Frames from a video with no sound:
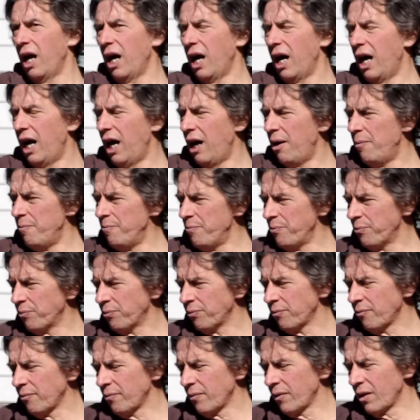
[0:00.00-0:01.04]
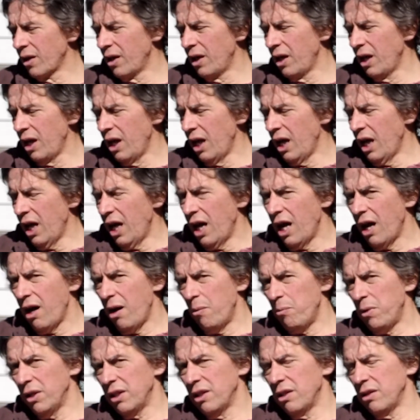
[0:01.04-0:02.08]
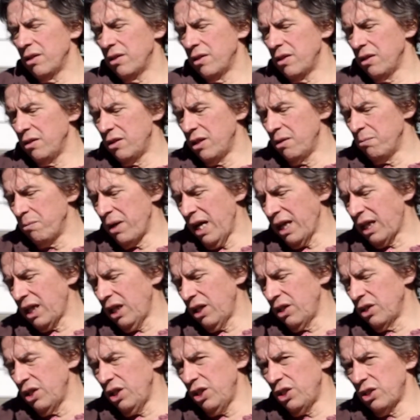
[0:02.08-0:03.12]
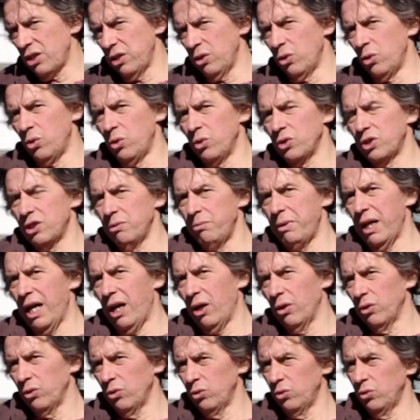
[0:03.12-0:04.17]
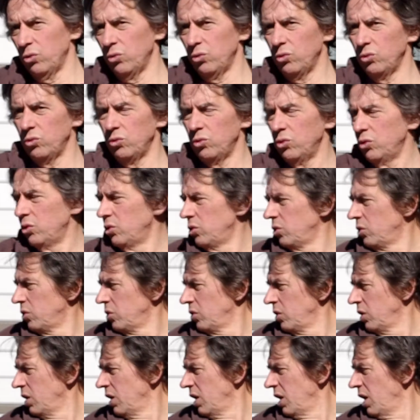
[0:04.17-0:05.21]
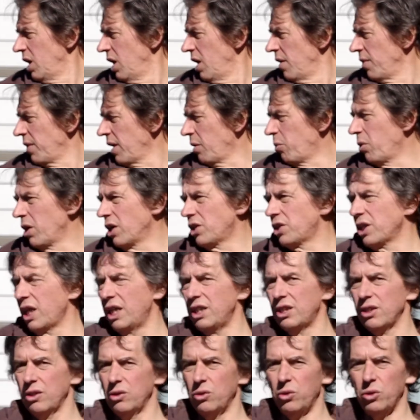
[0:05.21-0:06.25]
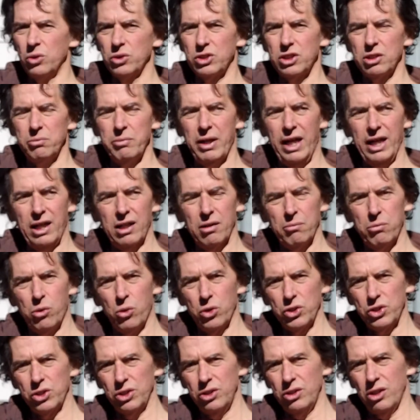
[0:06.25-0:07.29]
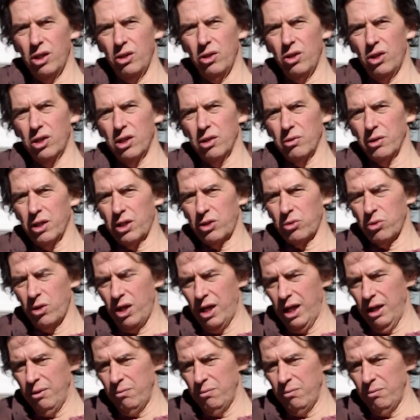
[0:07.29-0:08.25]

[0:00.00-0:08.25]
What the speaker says: But they're making these laws about, they want to change the laws to make abortion no longer a crime.